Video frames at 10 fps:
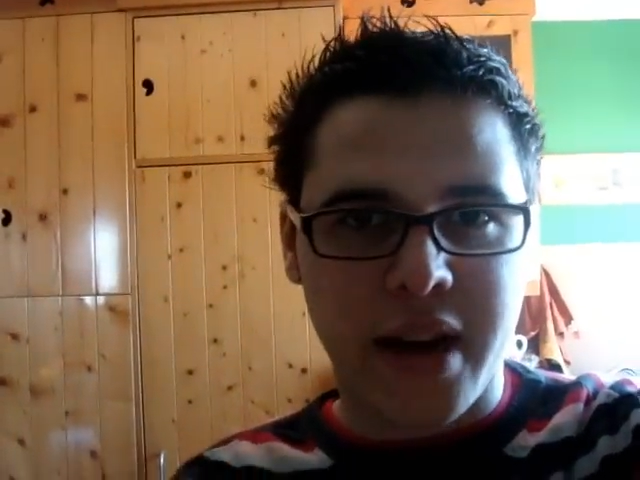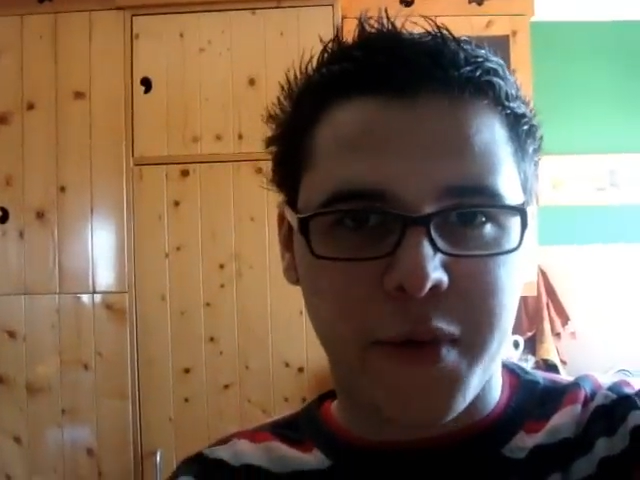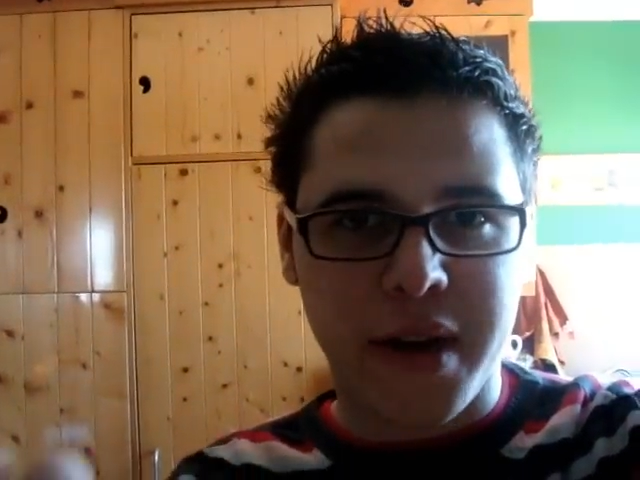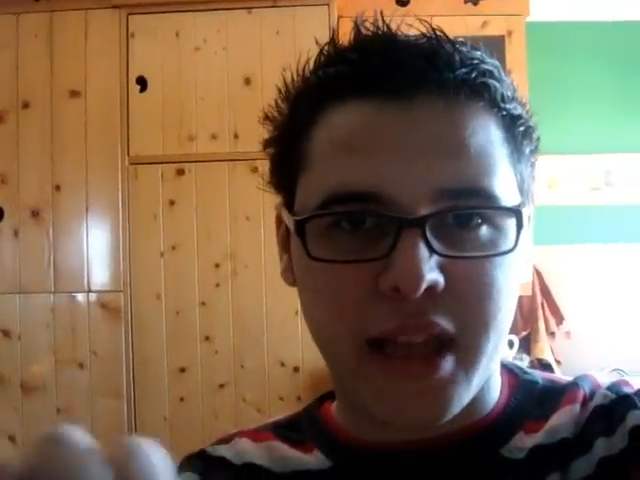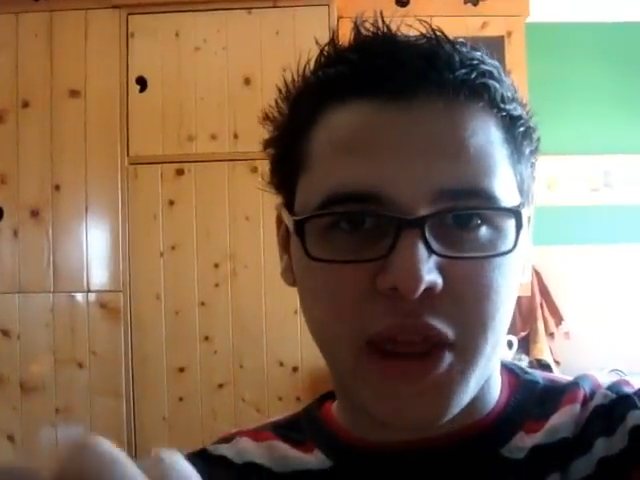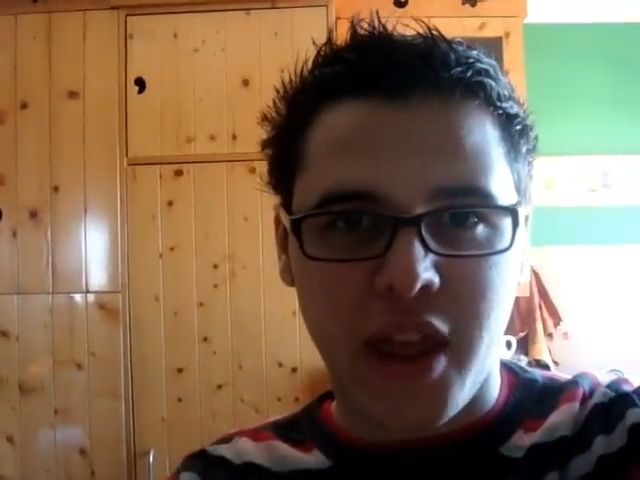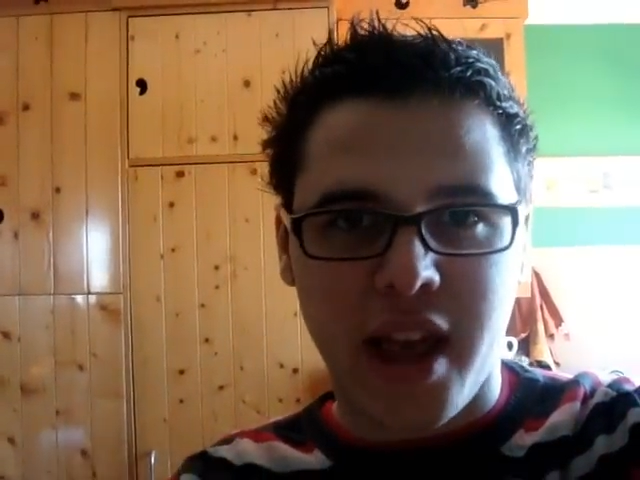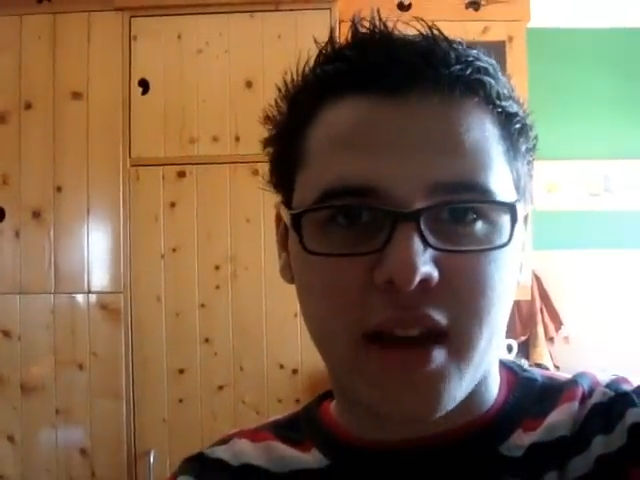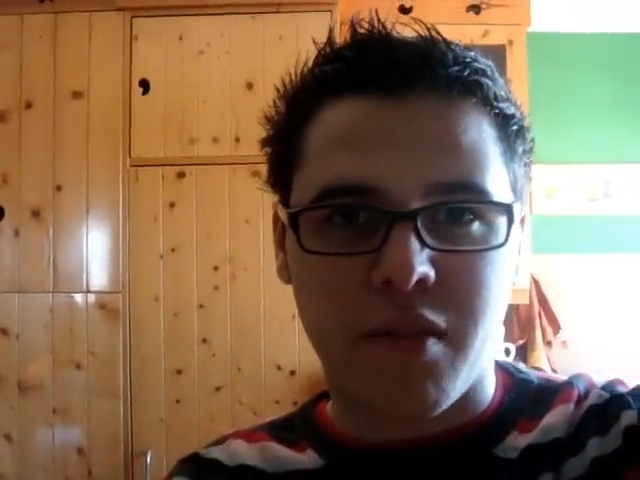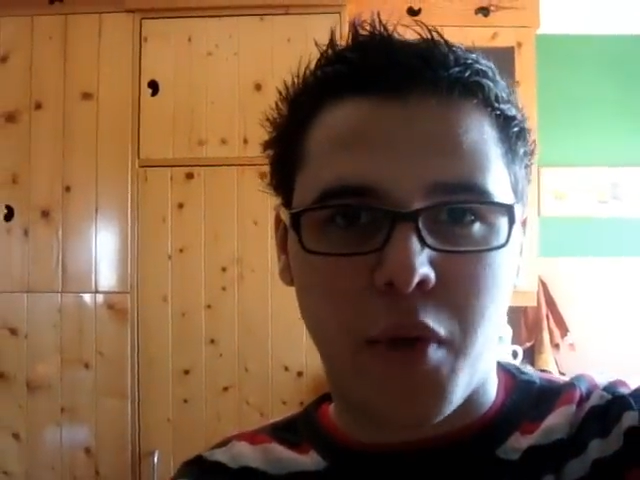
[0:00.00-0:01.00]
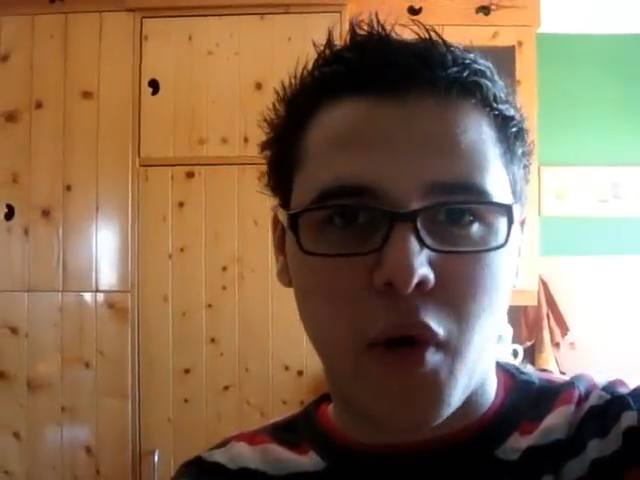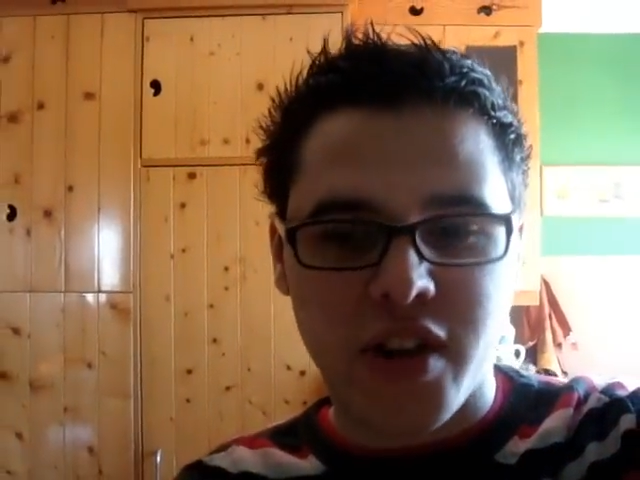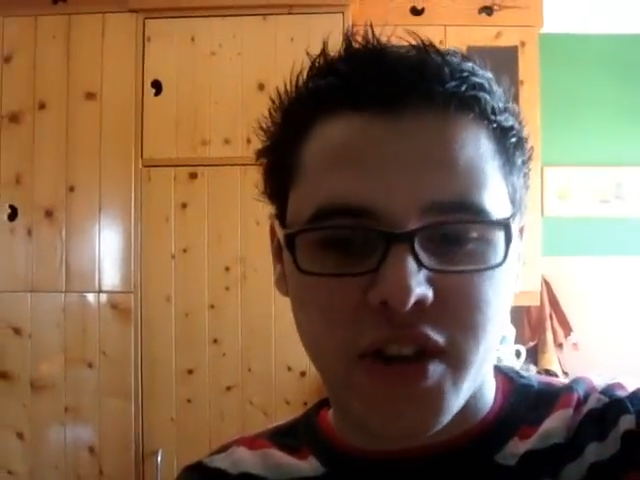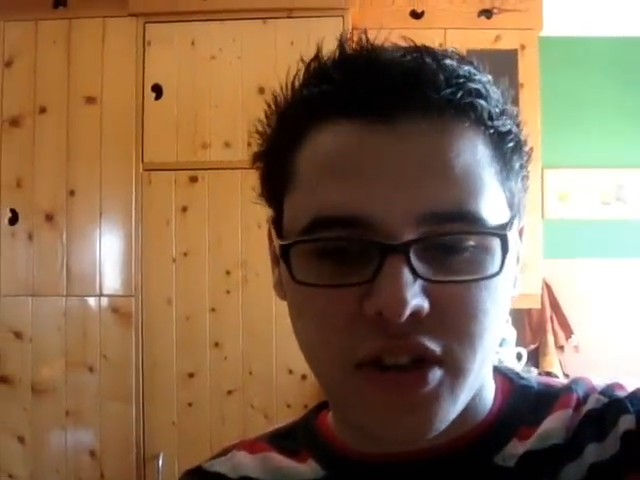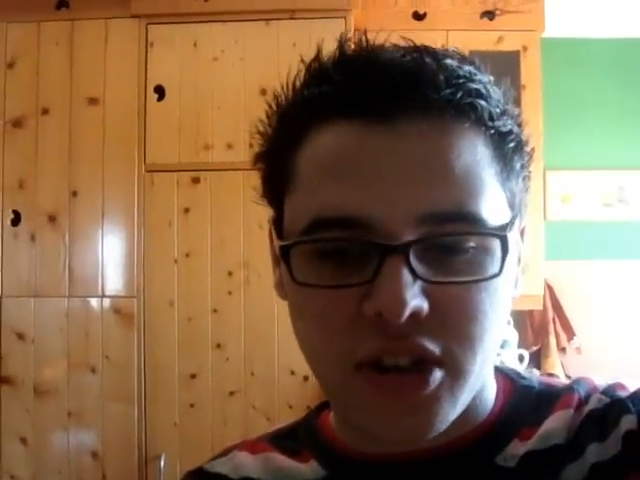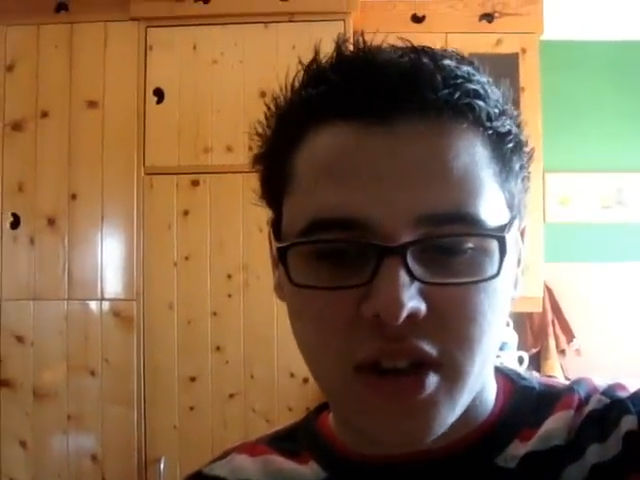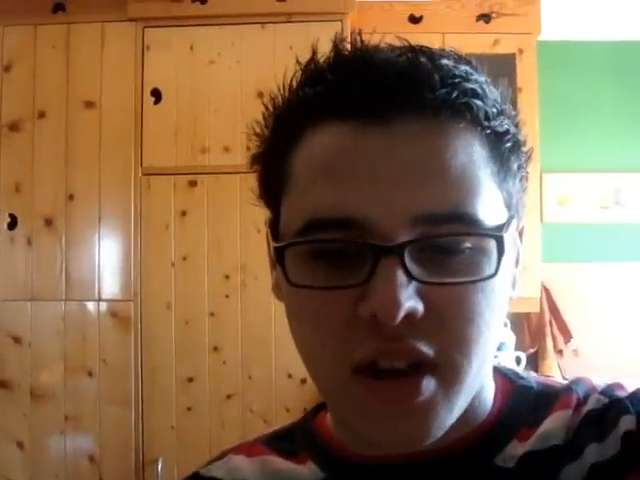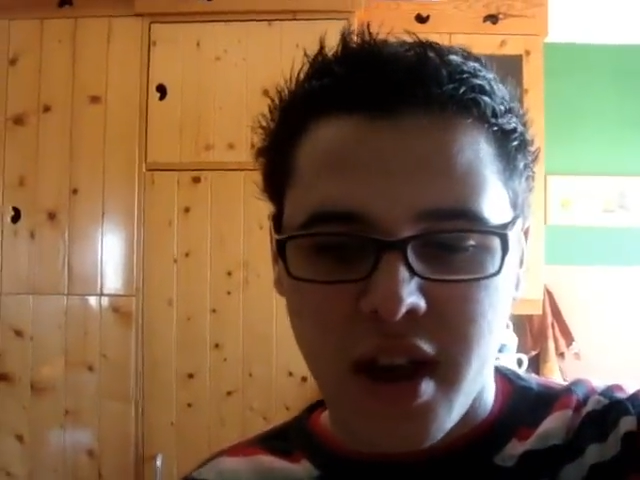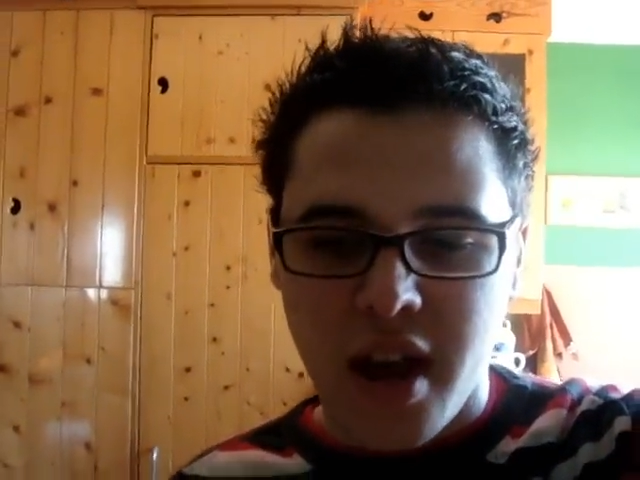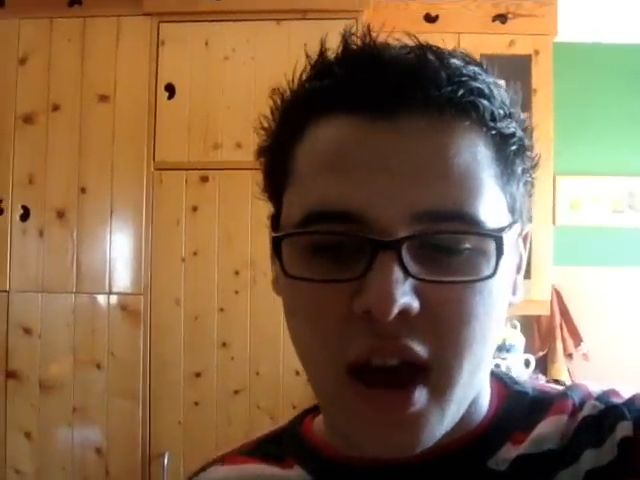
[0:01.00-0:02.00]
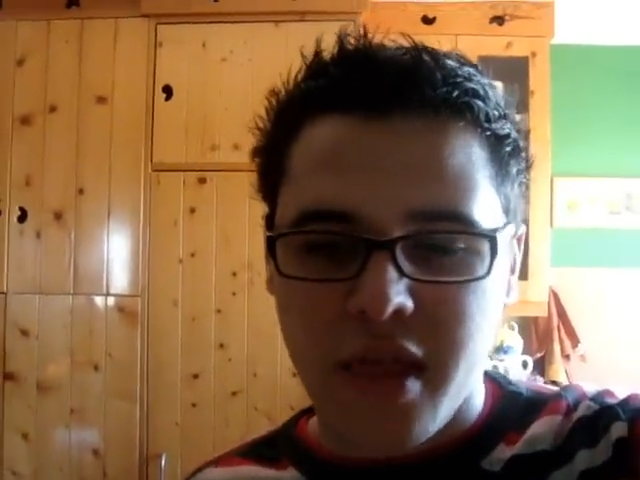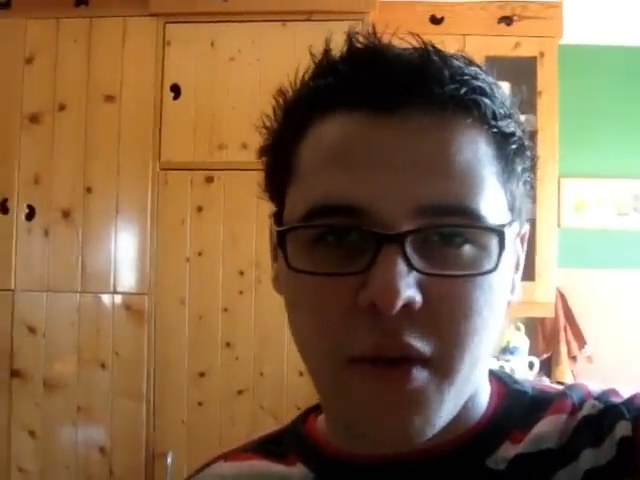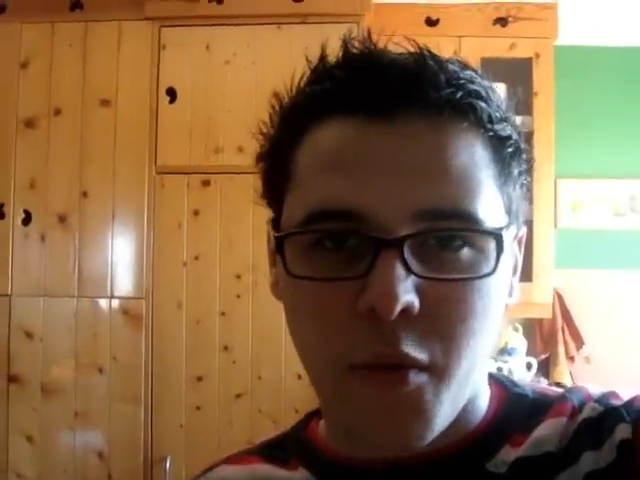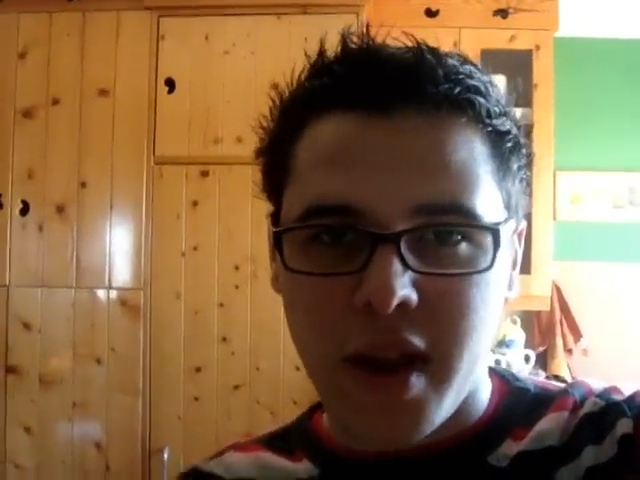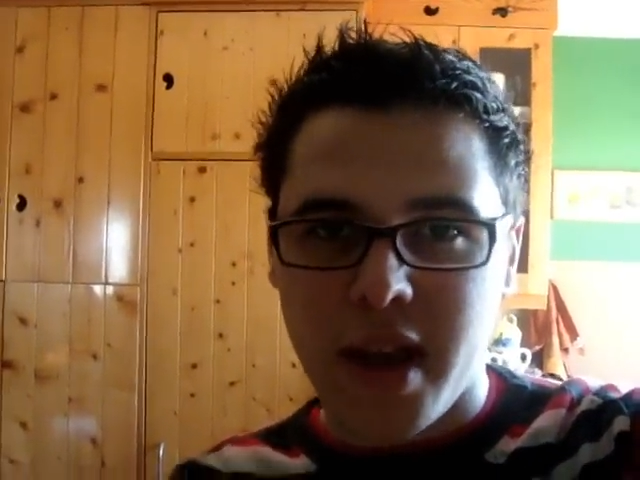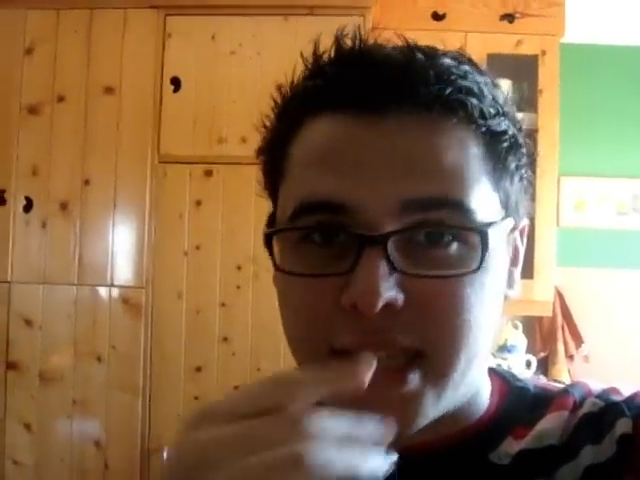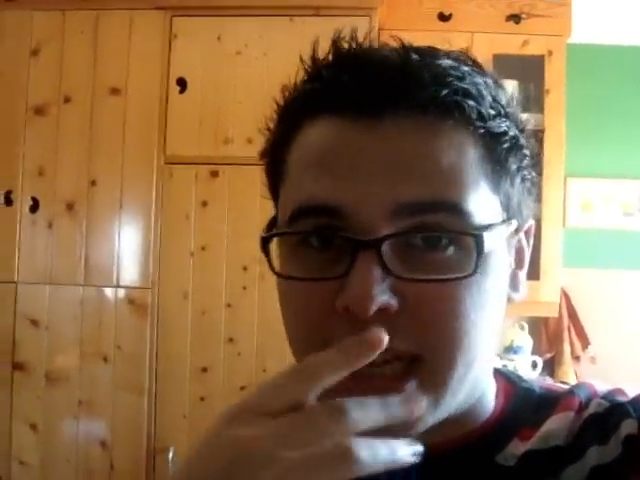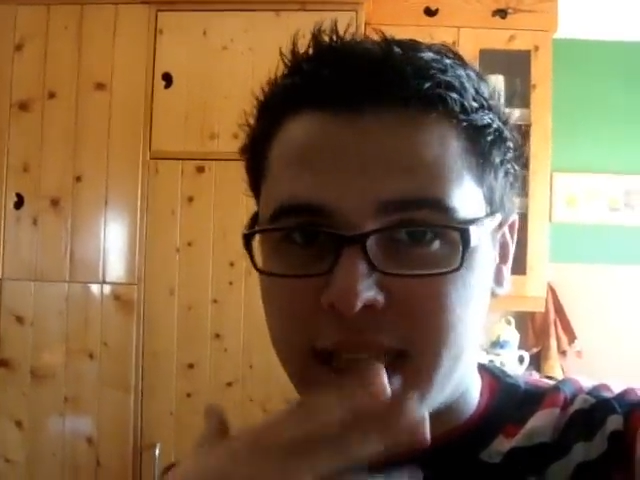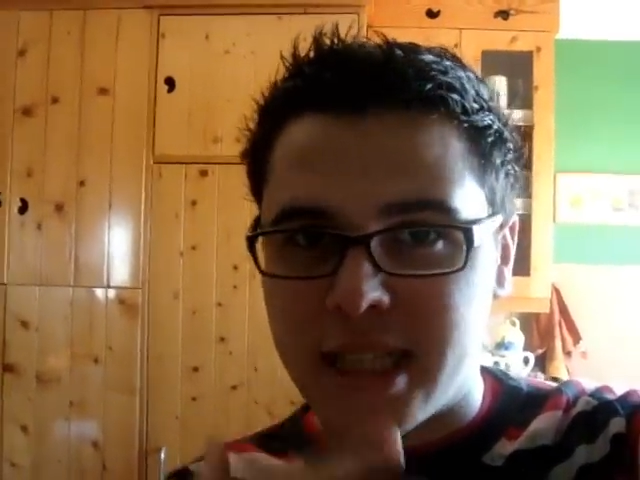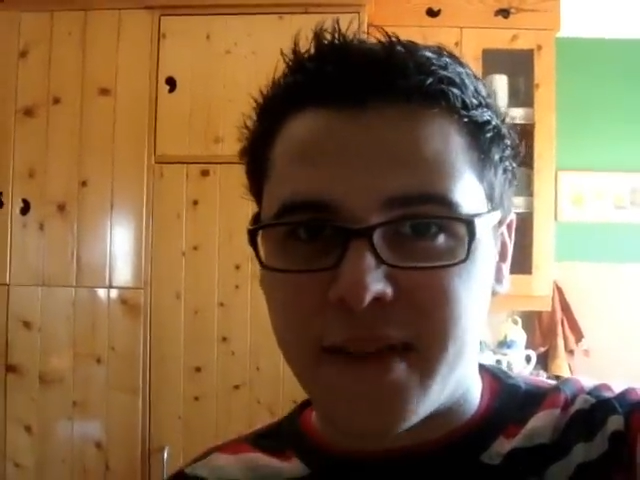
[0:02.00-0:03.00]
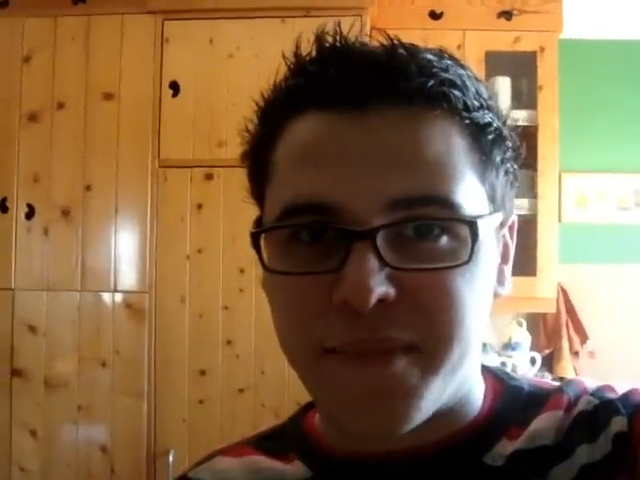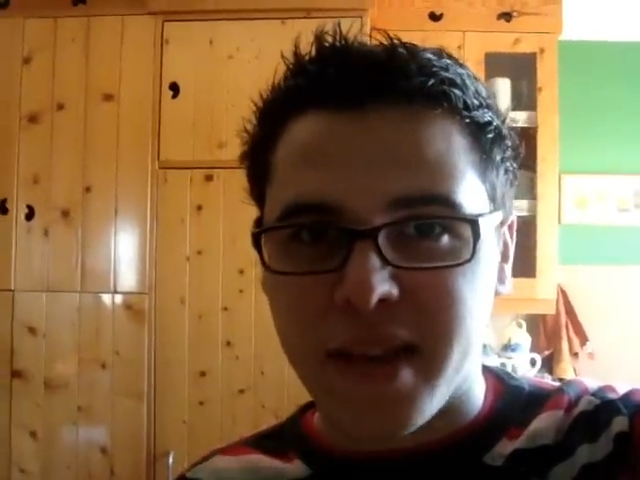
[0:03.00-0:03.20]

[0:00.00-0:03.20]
really thin portions, and then we eat it.